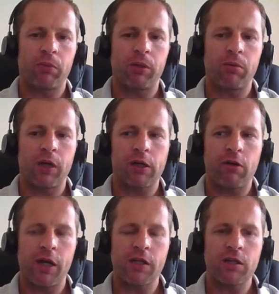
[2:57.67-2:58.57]
be
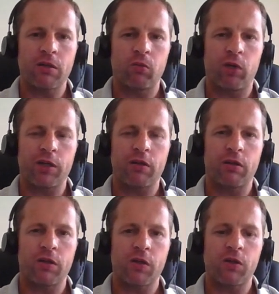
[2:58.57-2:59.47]
migrated, and what
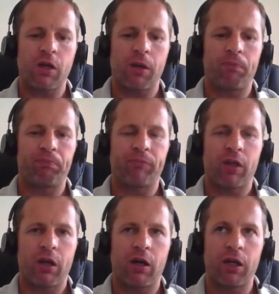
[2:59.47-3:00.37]
is
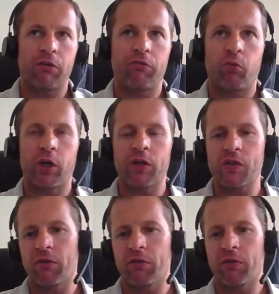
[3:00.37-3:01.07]
what is the